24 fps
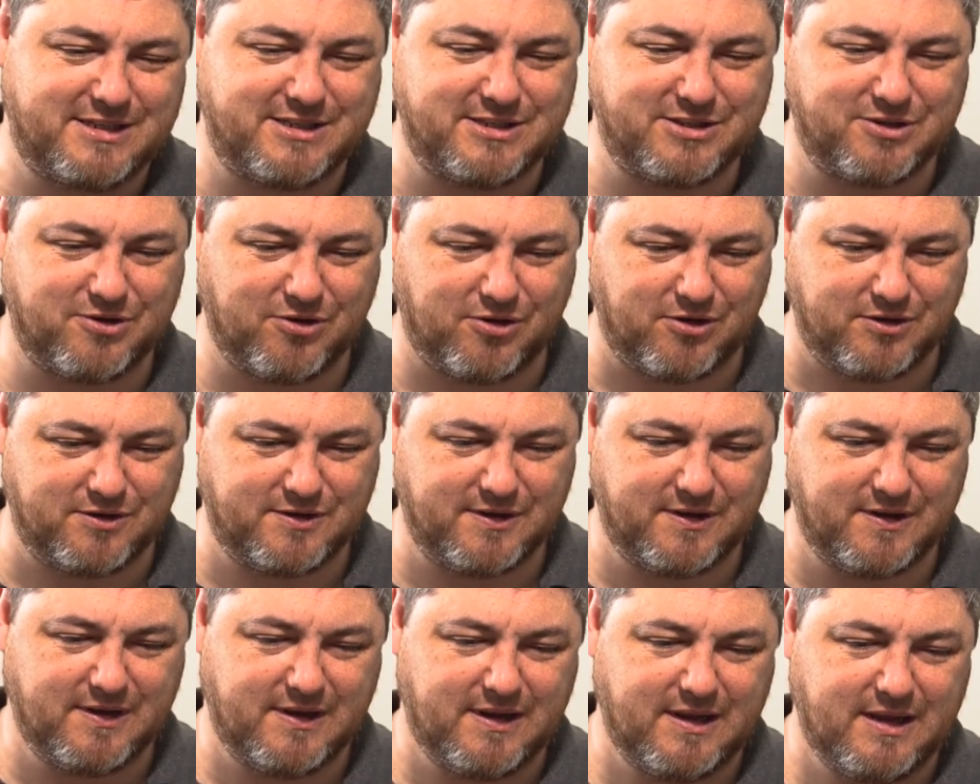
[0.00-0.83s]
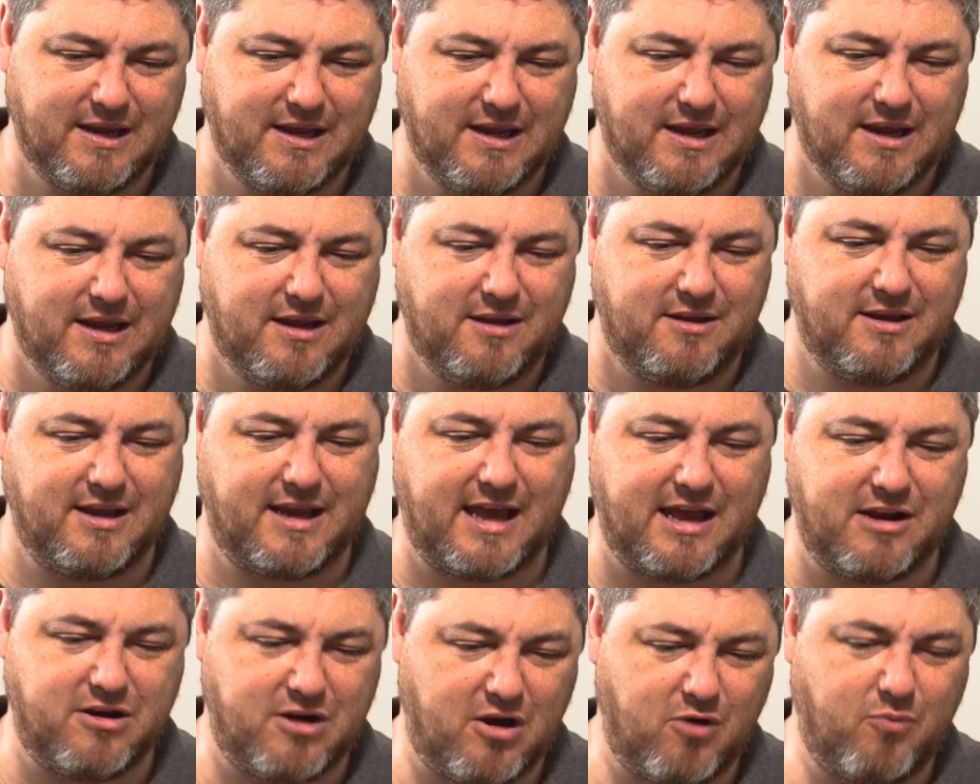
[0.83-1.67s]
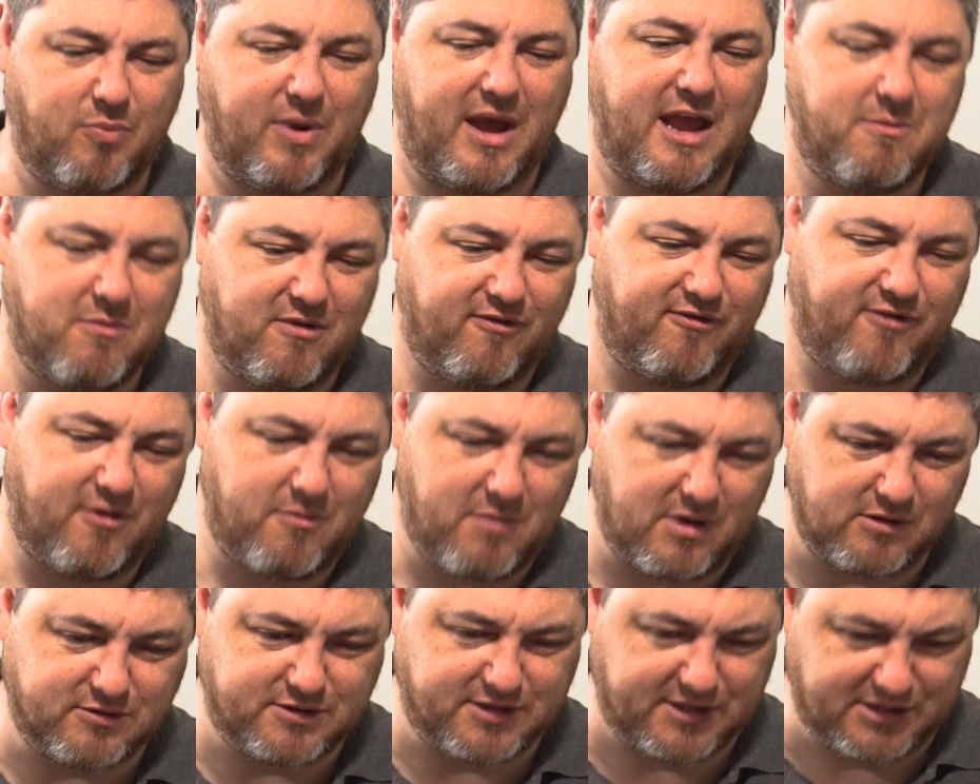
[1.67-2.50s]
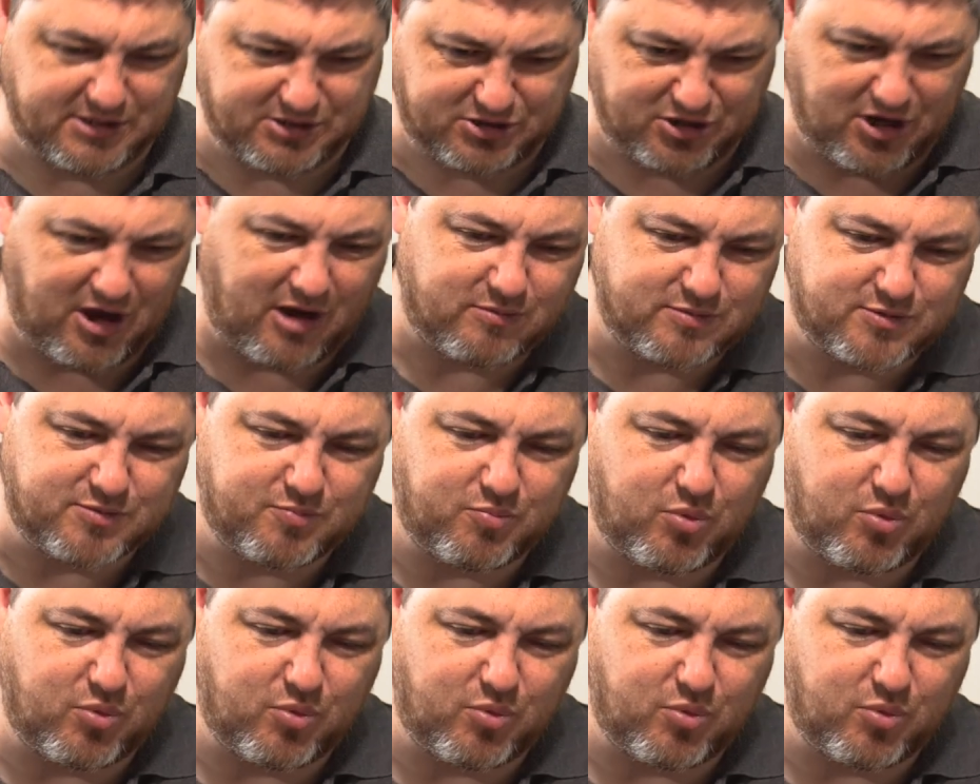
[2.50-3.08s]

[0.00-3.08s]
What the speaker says: is good, you get no payment for most of the jobs,